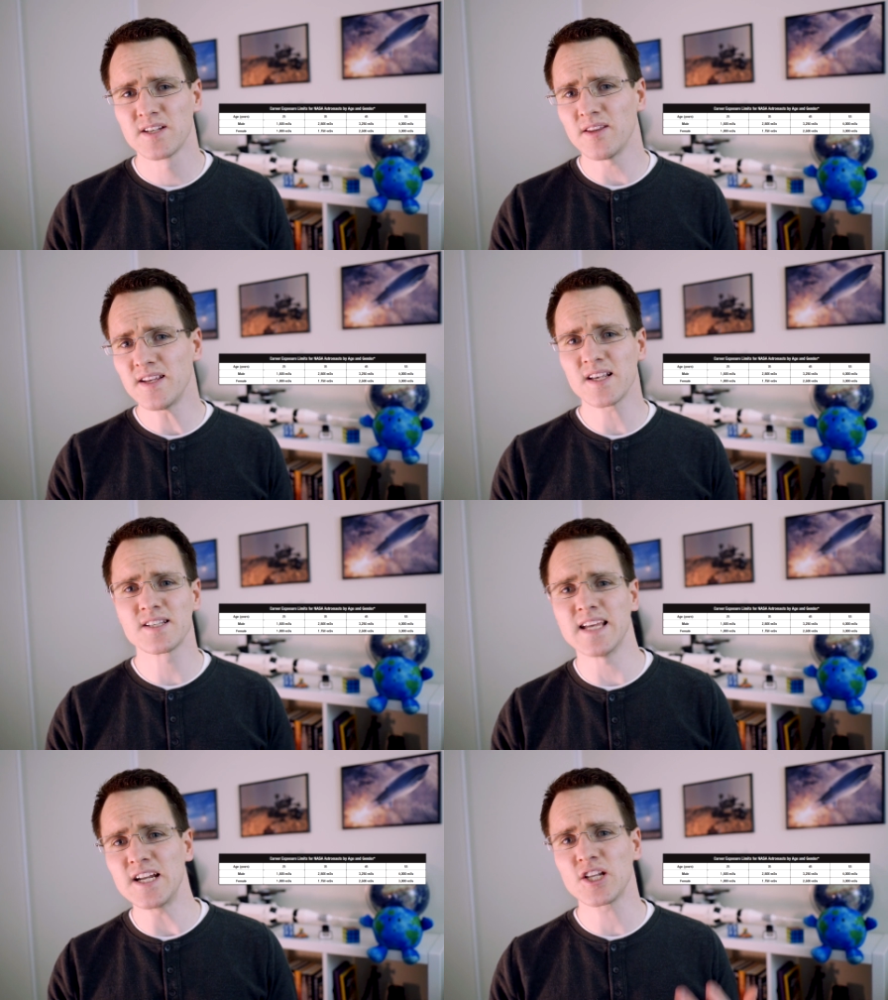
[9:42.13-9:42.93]
So, this
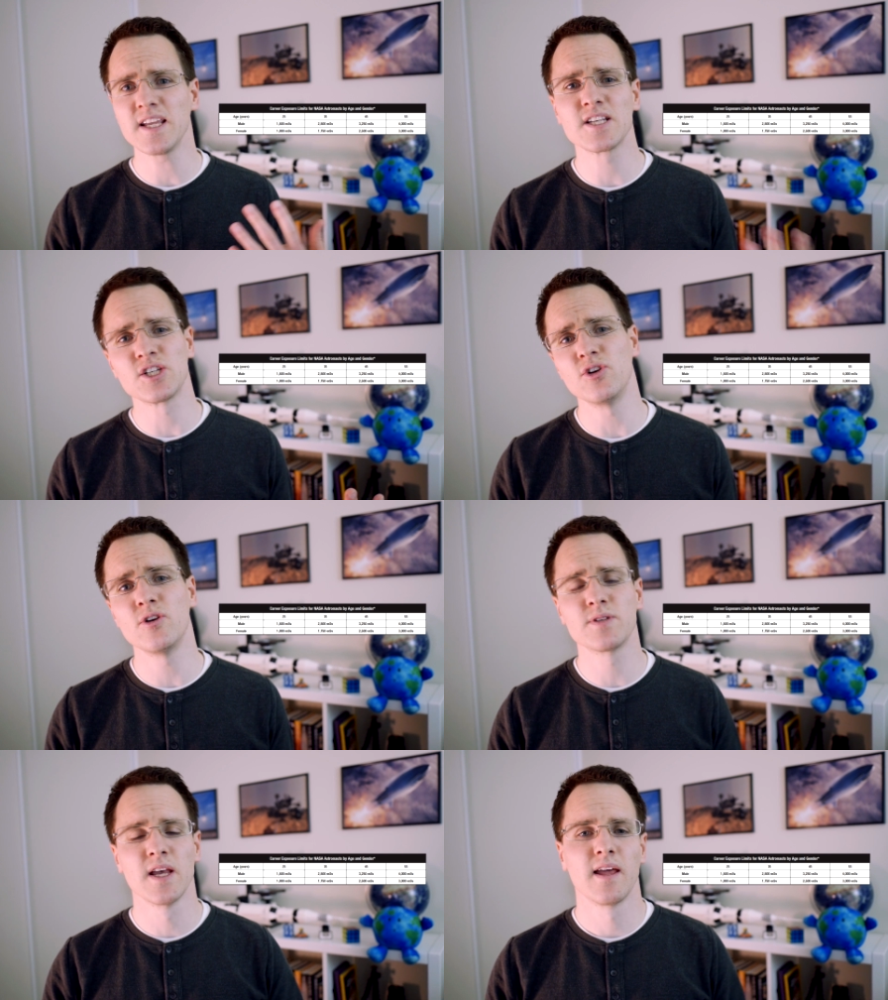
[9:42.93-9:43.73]
essentially
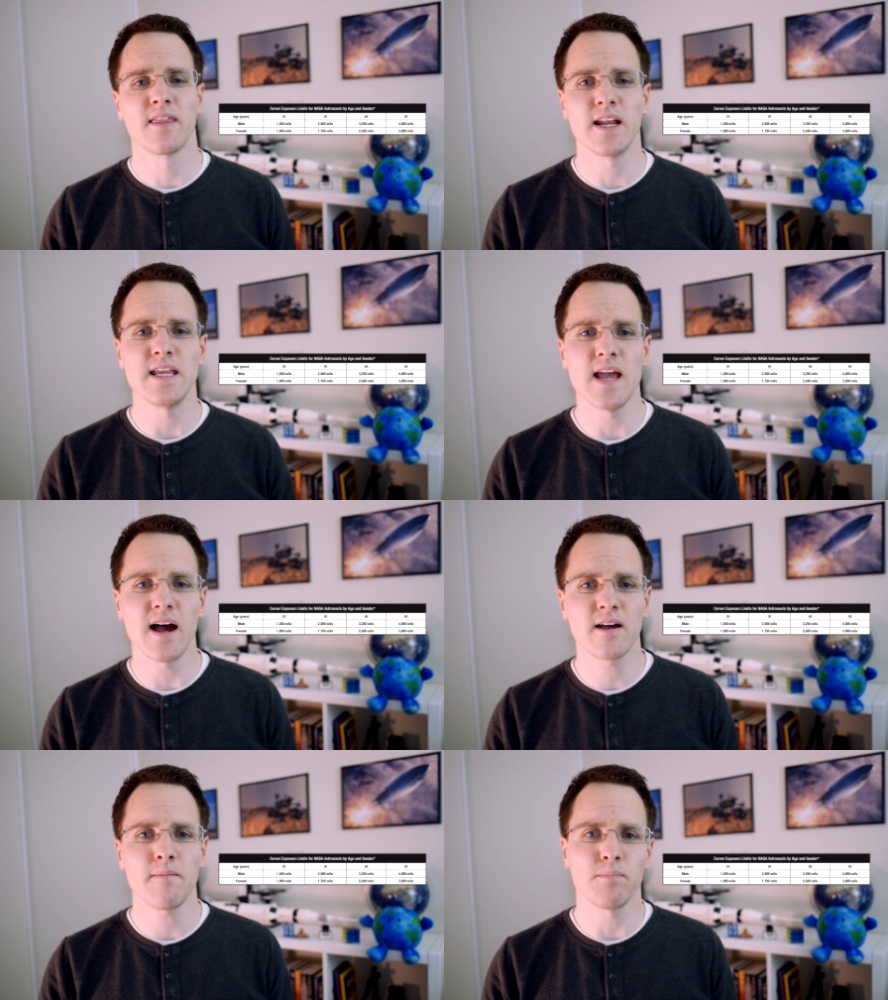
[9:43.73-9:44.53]
assumes that a
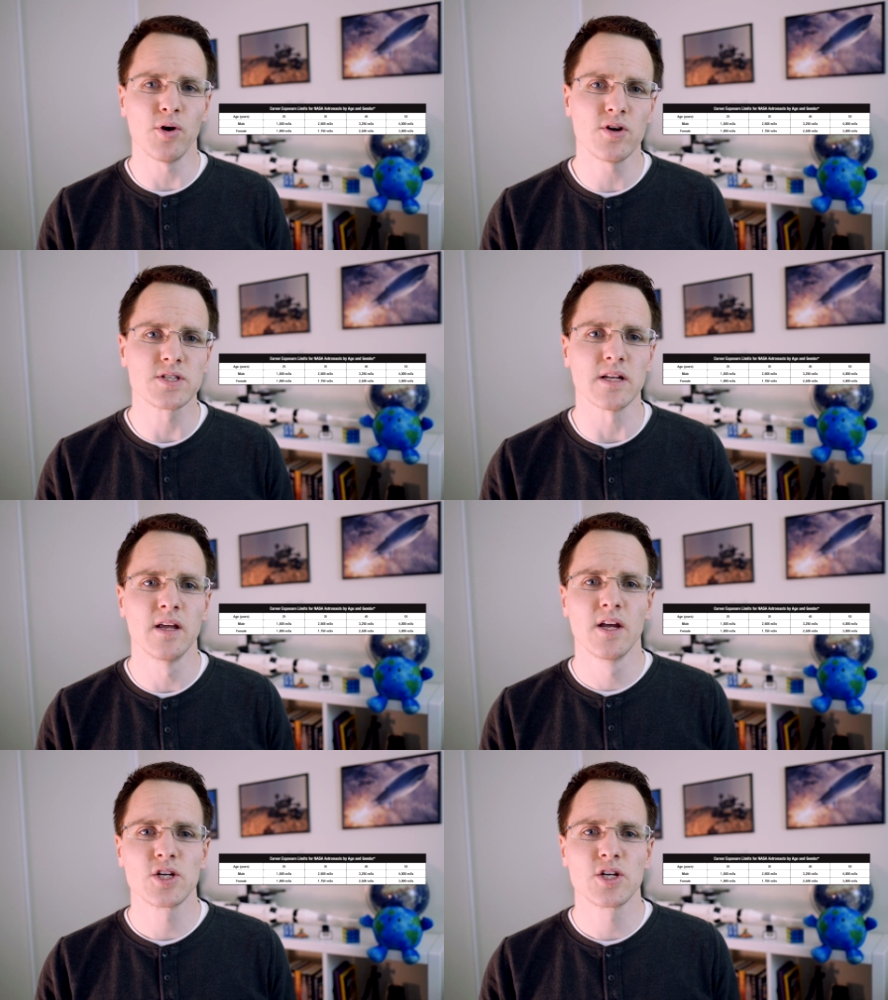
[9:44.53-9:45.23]
younger person